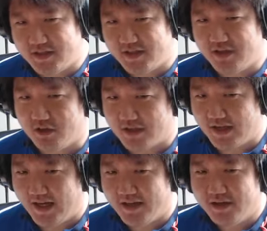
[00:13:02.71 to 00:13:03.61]
hitting your
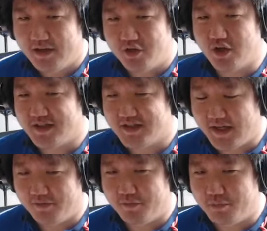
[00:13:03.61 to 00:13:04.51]
tank, you are
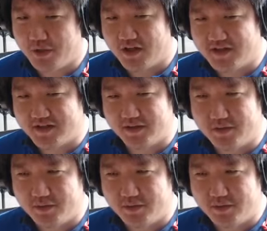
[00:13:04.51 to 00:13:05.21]
safe, because